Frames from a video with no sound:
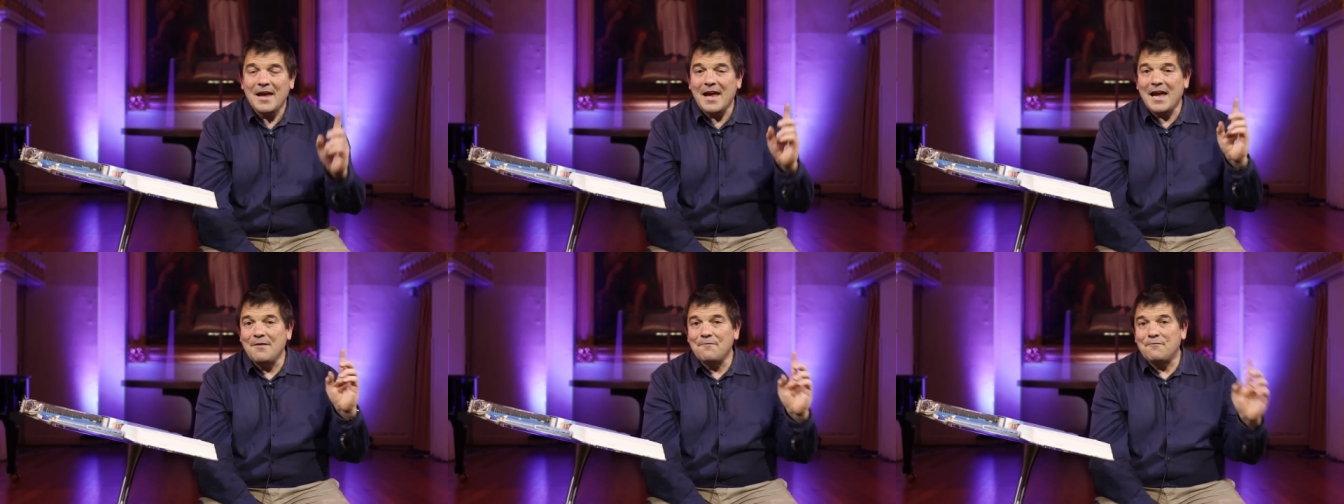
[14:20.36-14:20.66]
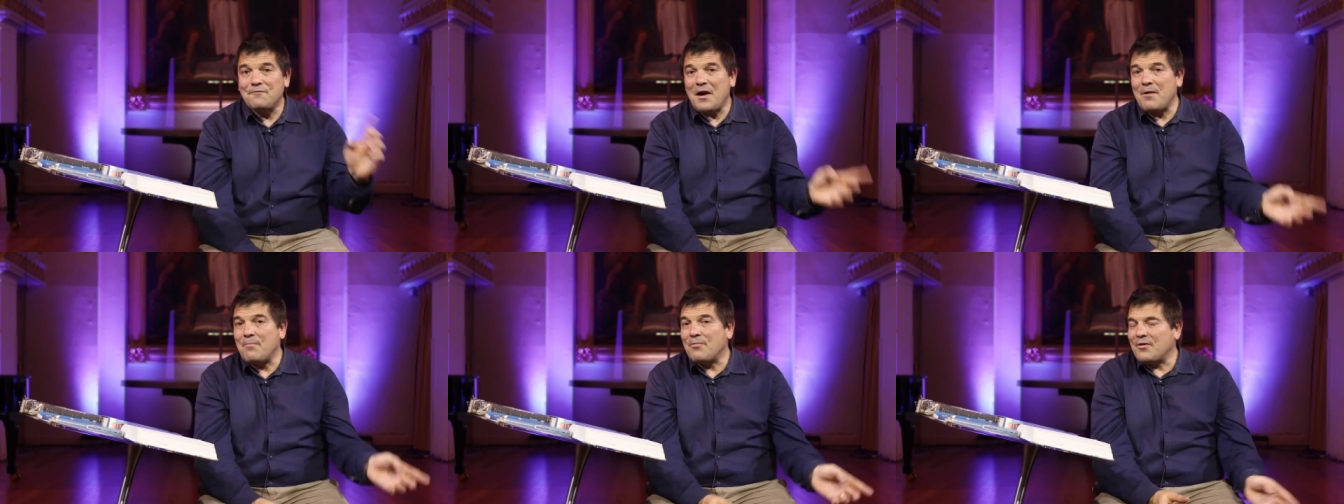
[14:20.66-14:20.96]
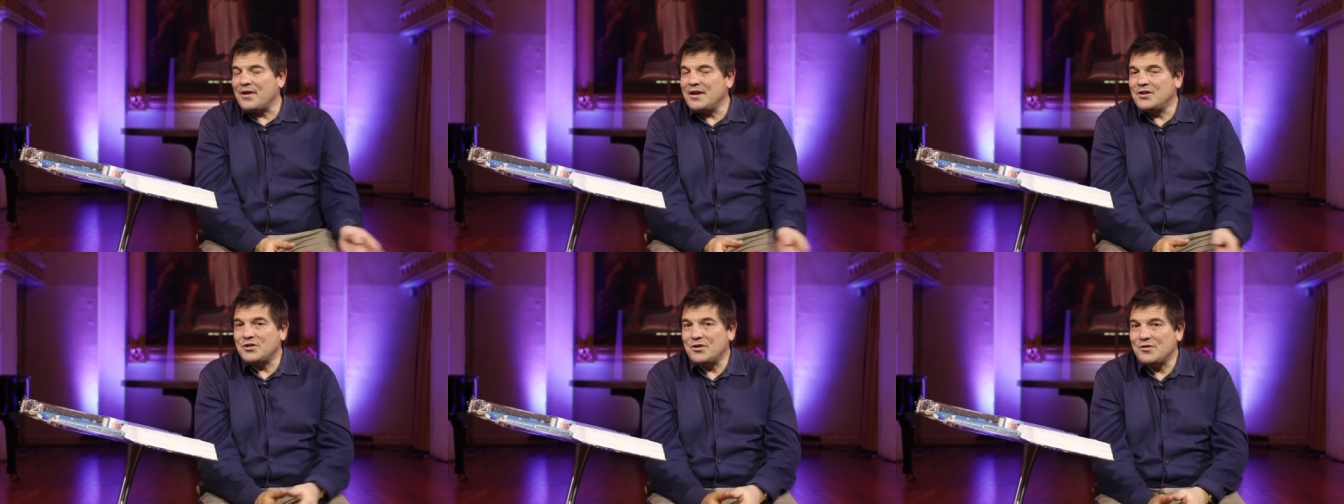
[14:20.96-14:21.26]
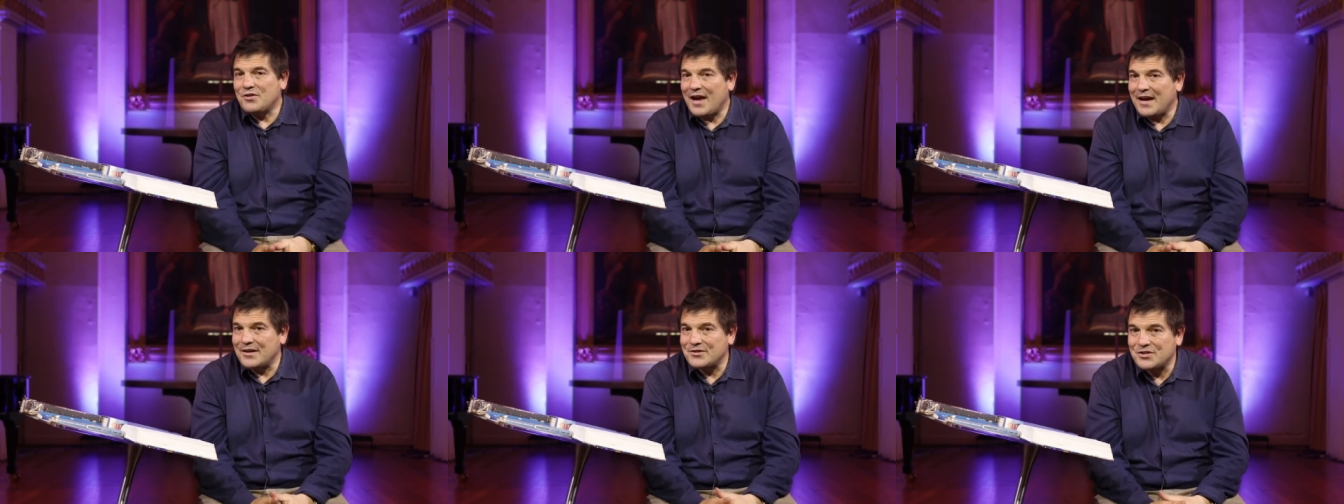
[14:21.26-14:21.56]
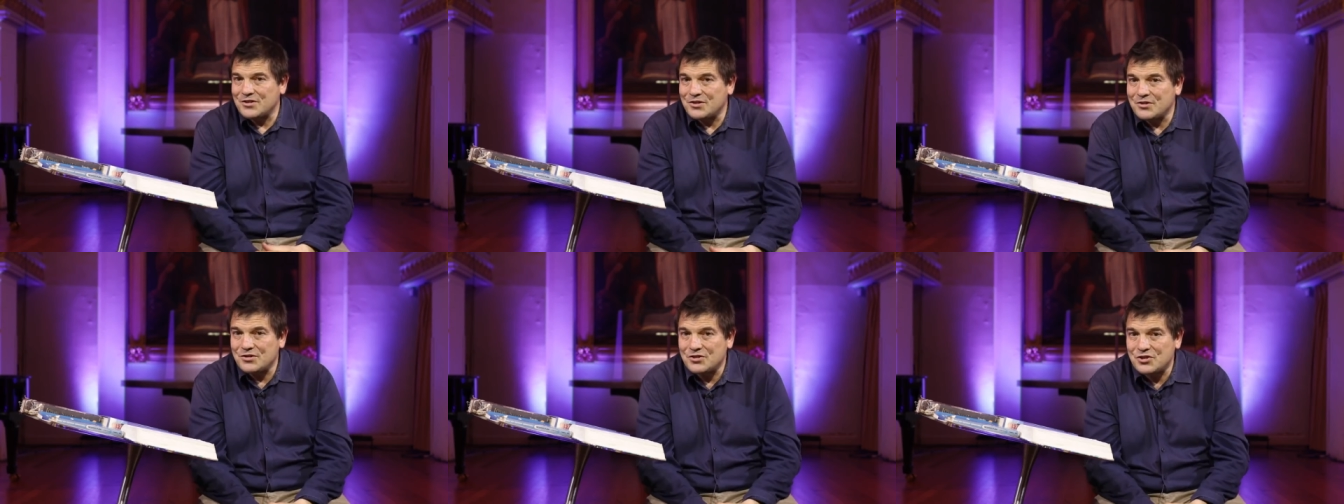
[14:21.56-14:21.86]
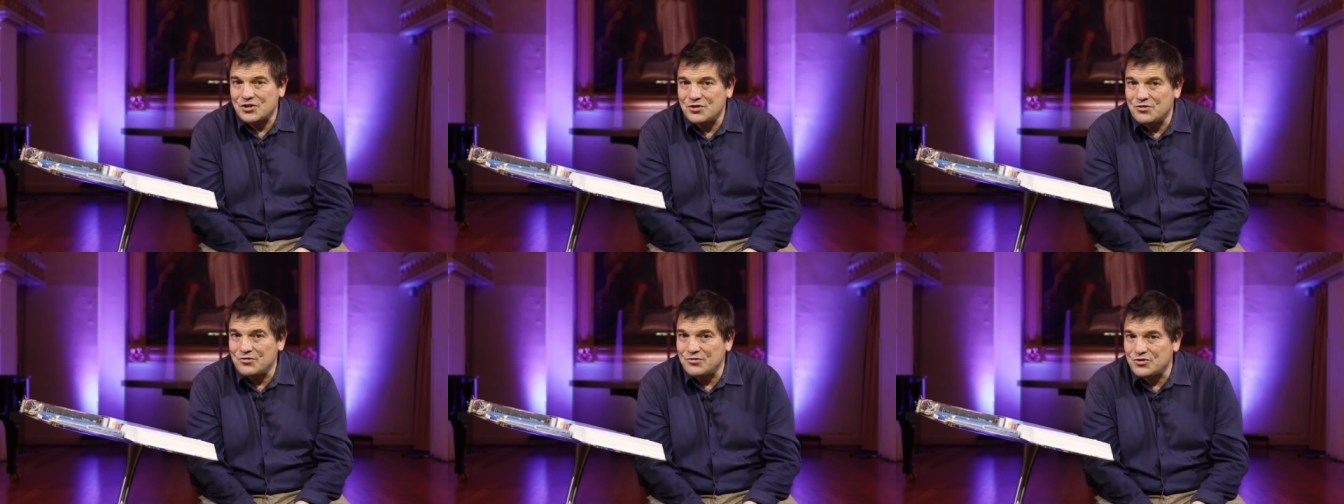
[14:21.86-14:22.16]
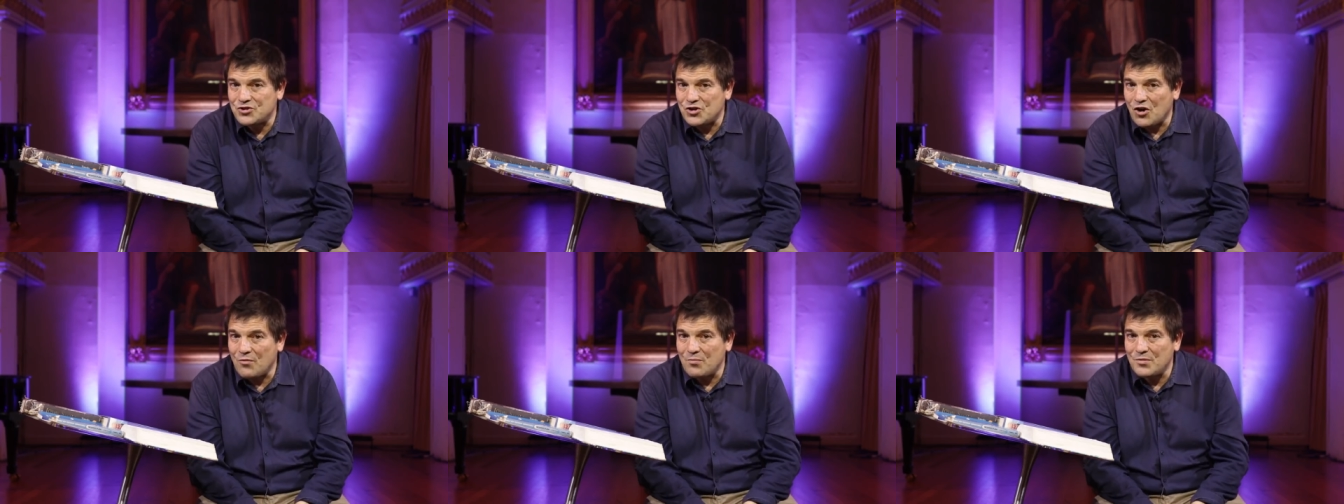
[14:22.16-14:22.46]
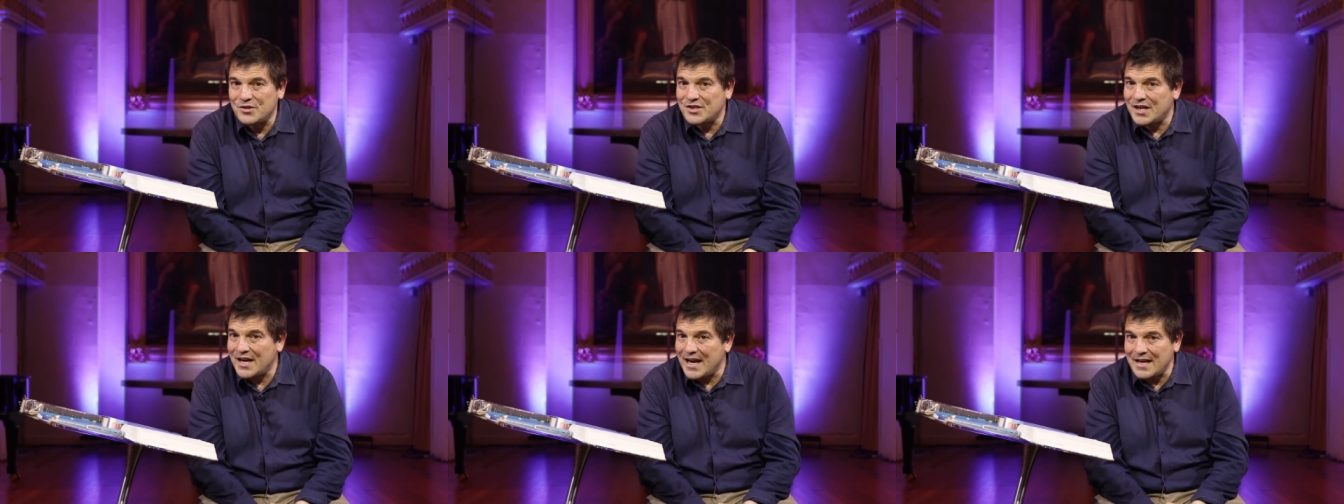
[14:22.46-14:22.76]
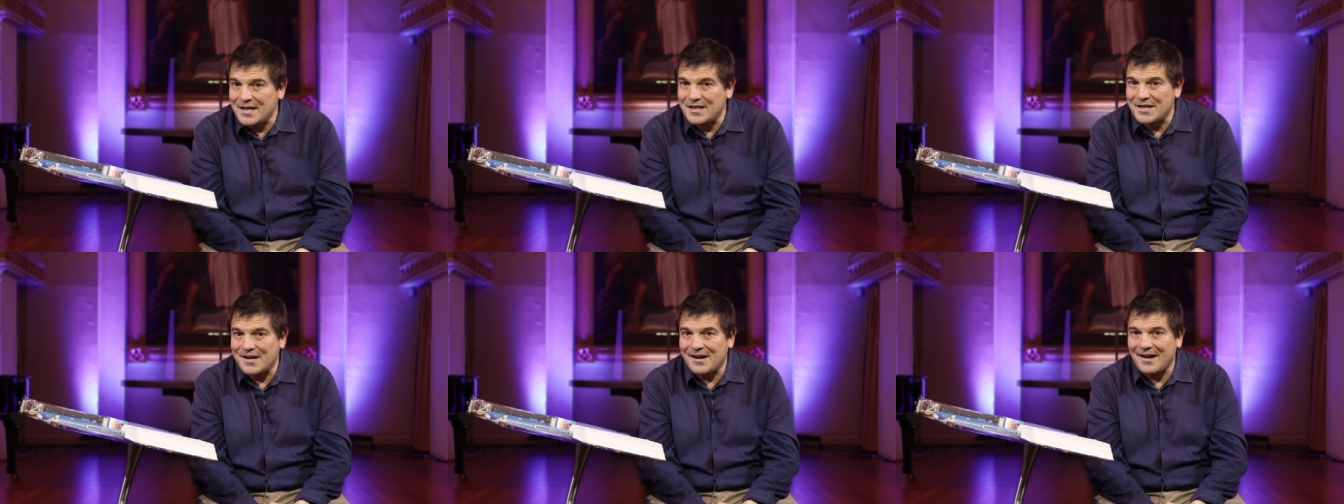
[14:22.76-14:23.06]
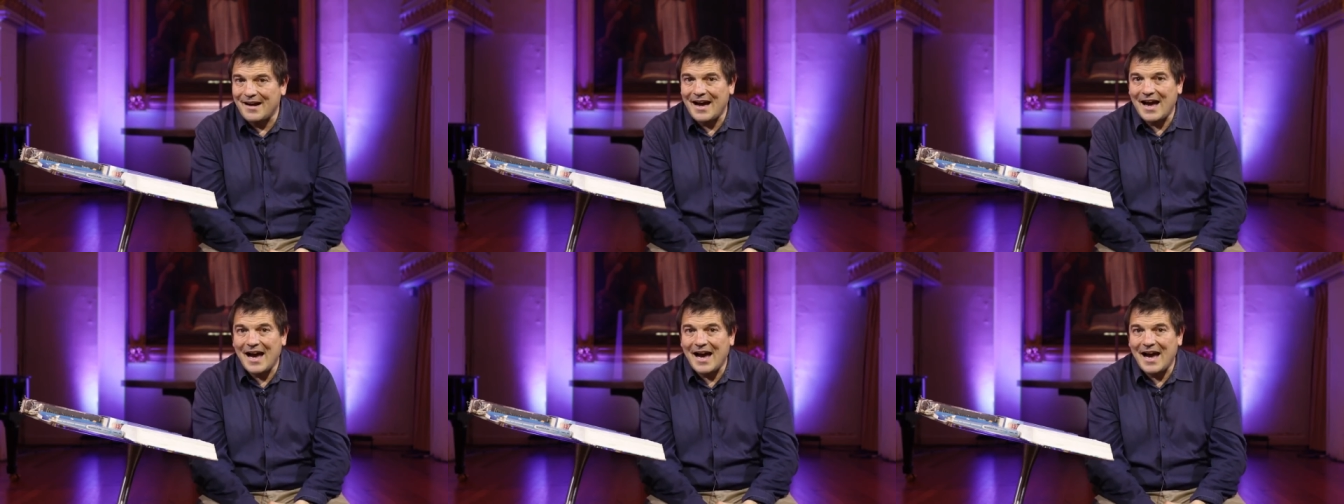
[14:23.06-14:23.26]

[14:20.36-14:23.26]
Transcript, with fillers: In February two thousand two, John was in India,